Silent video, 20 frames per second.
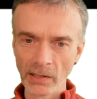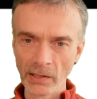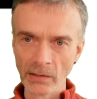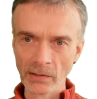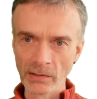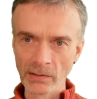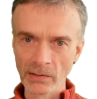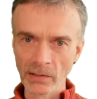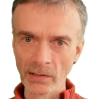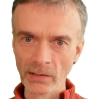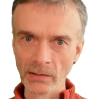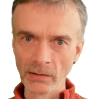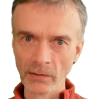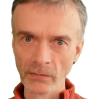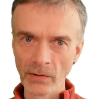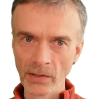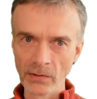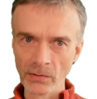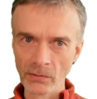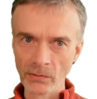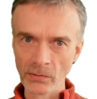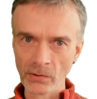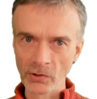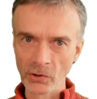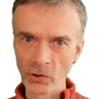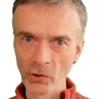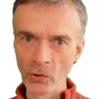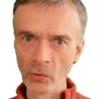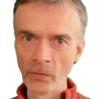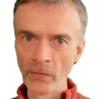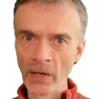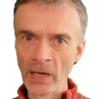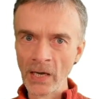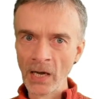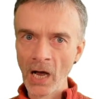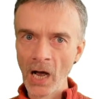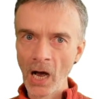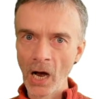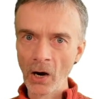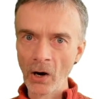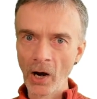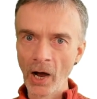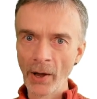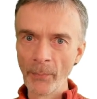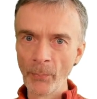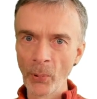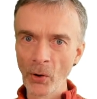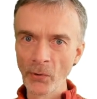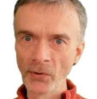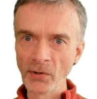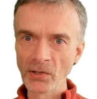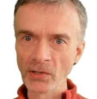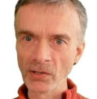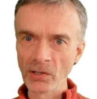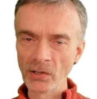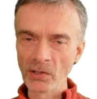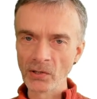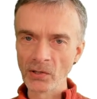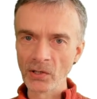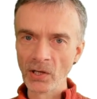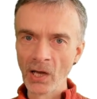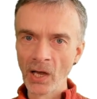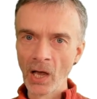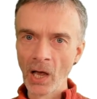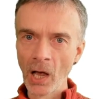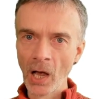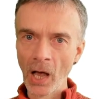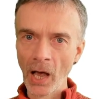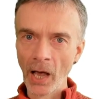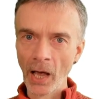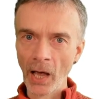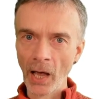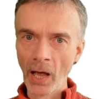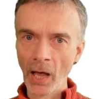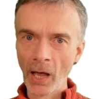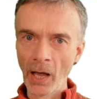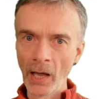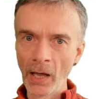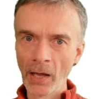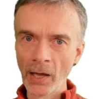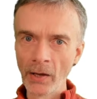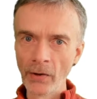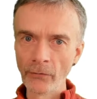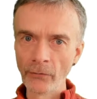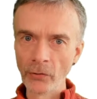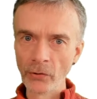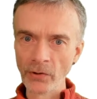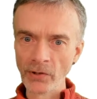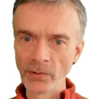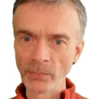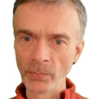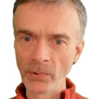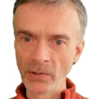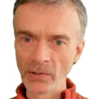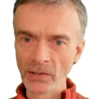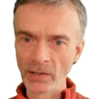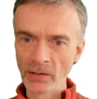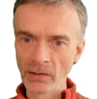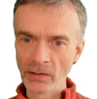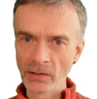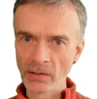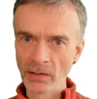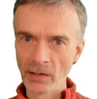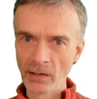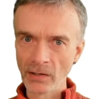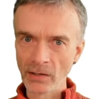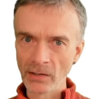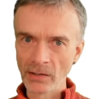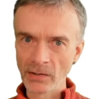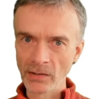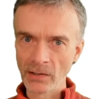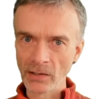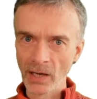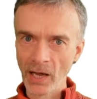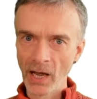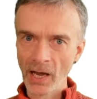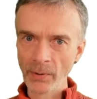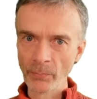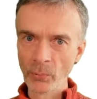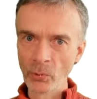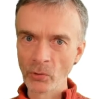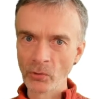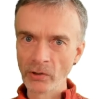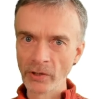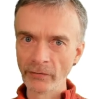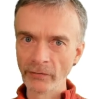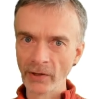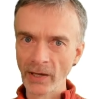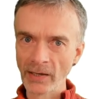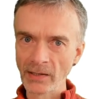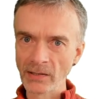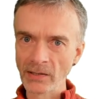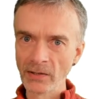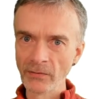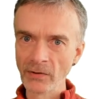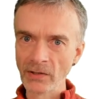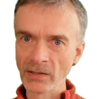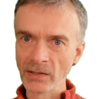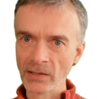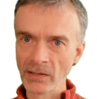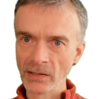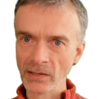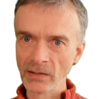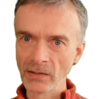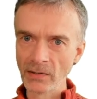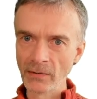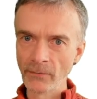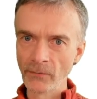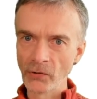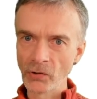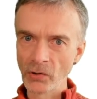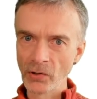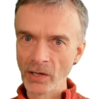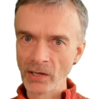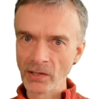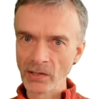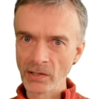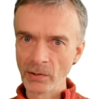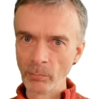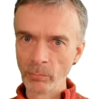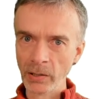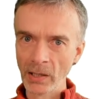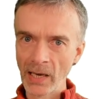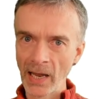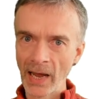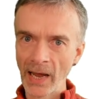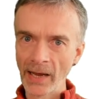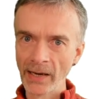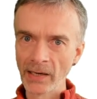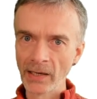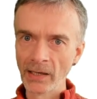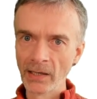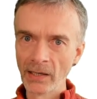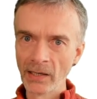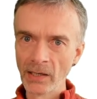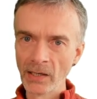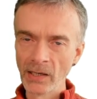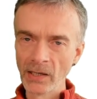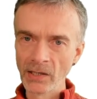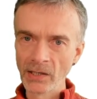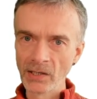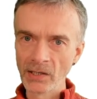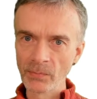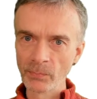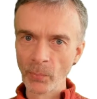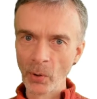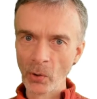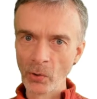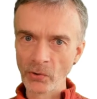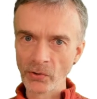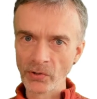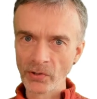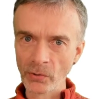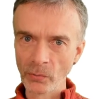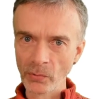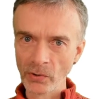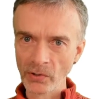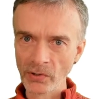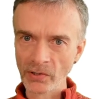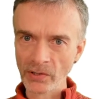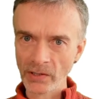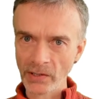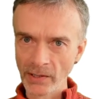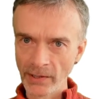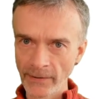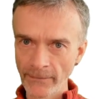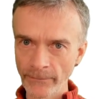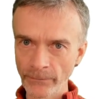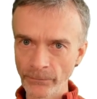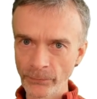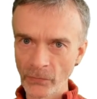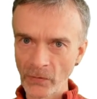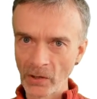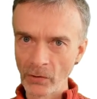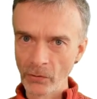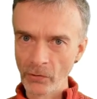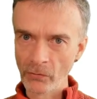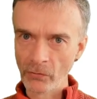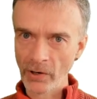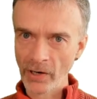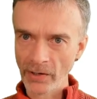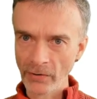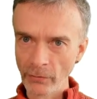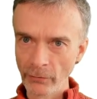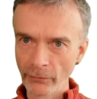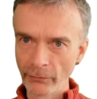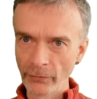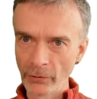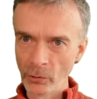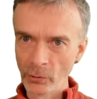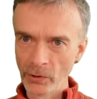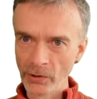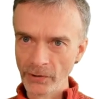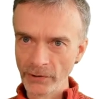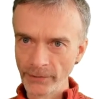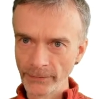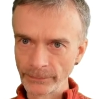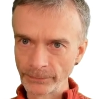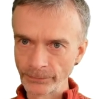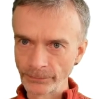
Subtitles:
inside the vessels. So our hypothesis for this particular study is that hyporeflectivities, so that's the black spots that we're seeing, of the retinal fluid,